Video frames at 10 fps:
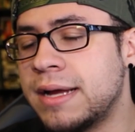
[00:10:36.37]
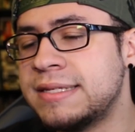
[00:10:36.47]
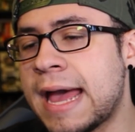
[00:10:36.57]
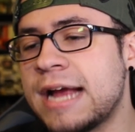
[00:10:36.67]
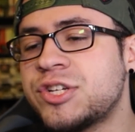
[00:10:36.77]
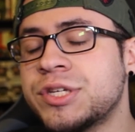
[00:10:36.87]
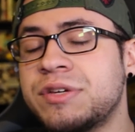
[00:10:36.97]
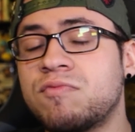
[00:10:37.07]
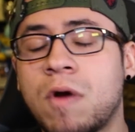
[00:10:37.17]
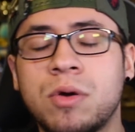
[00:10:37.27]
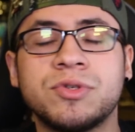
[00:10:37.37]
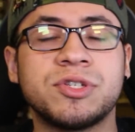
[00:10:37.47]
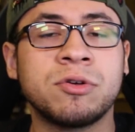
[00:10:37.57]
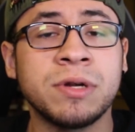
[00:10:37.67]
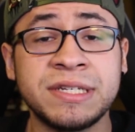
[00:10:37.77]
is actually
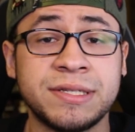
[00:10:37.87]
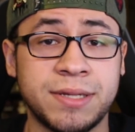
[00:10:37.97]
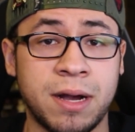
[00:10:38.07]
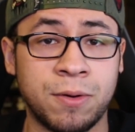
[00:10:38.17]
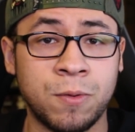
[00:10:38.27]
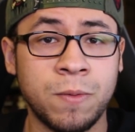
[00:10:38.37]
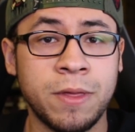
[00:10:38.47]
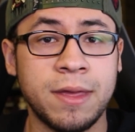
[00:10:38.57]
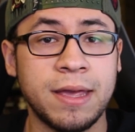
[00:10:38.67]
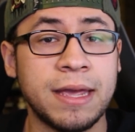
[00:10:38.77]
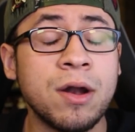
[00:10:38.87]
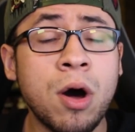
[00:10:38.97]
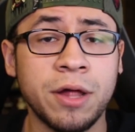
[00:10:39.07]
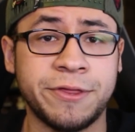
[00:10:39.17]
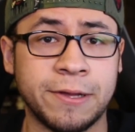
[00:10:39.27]
Rose Christo, an
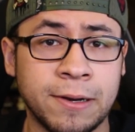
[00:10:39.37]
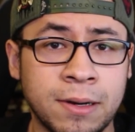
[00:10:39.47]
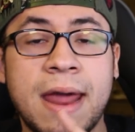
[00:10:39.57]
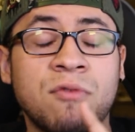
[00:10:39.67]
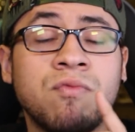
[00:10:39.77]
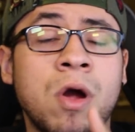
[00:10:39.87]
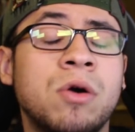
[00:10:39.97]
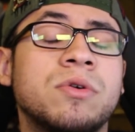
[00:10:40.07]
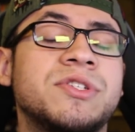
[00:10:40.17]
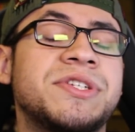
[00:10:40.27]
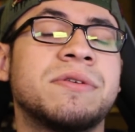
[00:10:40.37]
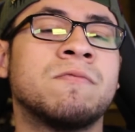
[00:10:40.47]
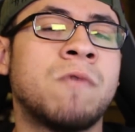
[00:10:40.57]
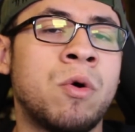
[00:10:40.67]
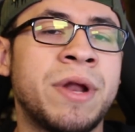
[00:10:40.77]
author. Now, Rose
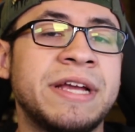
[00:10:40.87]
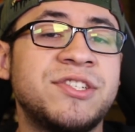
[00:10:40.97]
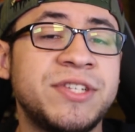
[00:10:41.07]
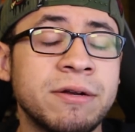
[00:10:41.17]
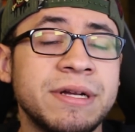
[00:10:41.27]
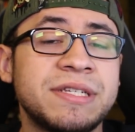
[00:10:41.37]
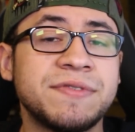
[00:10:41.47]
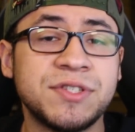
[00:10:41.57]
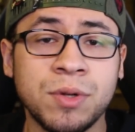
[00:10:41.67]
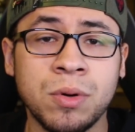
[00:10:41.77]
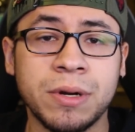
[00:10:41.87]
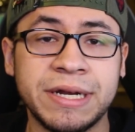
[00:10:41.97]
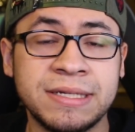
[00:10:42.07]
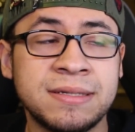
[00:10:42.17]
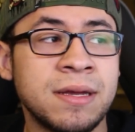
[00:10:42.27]
wrote a series of
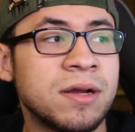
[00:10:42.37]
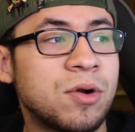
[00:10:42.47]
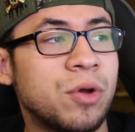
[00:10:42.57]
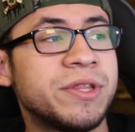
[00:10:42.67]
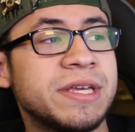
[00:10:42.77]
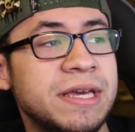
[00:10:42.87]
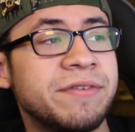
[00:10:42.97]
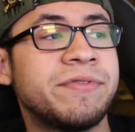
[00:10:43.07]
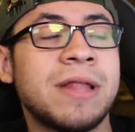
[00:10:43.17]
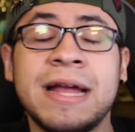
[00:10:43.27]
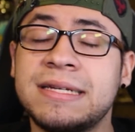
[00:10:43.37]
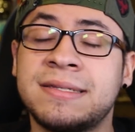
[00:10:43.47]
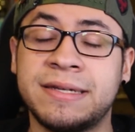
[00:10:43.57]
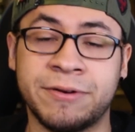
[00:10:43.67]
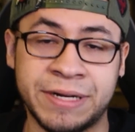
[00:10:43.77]
stories called the Give Light
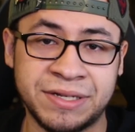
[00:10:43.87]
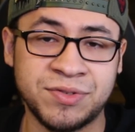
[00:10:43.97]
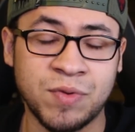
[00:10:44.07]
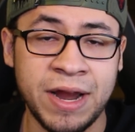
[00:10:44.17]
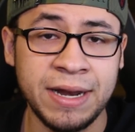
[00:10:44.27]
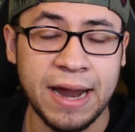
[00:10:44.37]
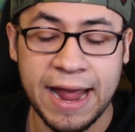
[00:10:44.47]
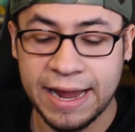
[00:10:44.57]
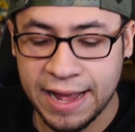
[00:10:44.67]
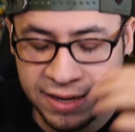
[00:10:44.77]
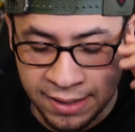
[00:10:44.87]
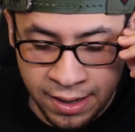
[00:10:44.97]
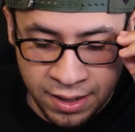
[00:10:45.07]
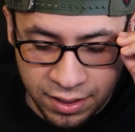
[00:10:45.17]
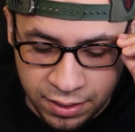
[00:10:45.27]
series, right? And
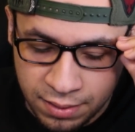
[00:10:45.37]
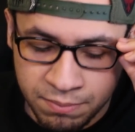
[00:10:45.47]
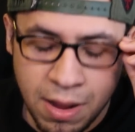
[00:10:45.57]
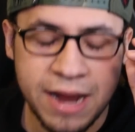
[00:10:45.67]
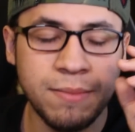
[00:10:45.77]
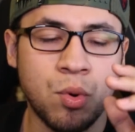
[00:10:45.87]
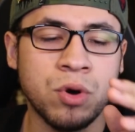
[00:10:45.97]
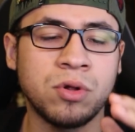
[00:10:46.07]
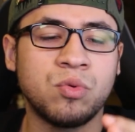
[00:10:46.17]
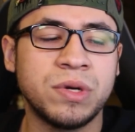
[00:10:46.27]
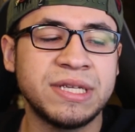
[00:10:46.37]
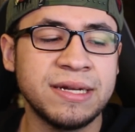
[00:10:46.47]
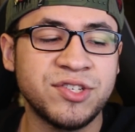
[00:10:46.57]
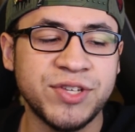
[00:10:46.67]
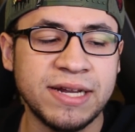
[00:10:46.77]
My Immortal was,
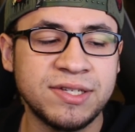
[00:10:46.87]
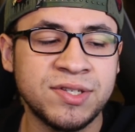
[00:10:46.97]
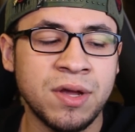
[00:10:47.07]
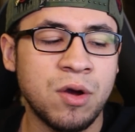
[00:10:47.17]
in a sense,